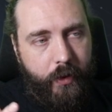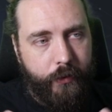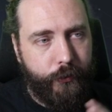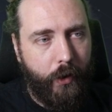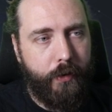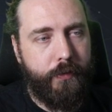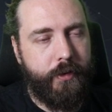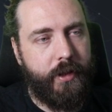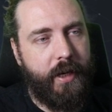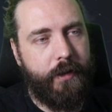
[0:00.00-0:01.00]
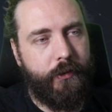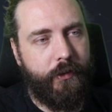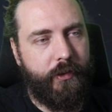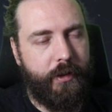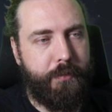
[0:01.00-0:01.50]
So the
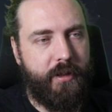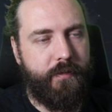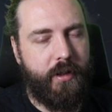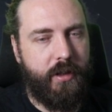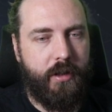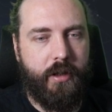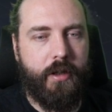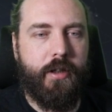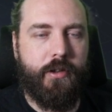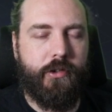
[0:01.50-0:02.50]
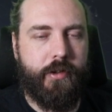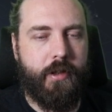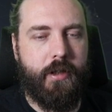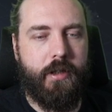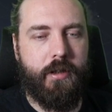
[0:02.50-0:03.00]
KCCPV is
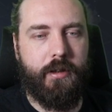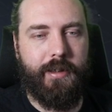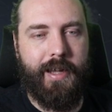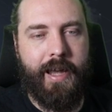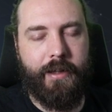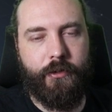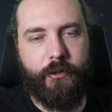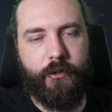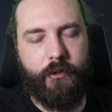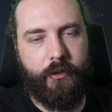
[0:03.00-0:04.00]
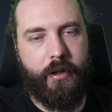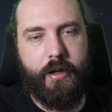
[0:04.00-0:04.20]
the last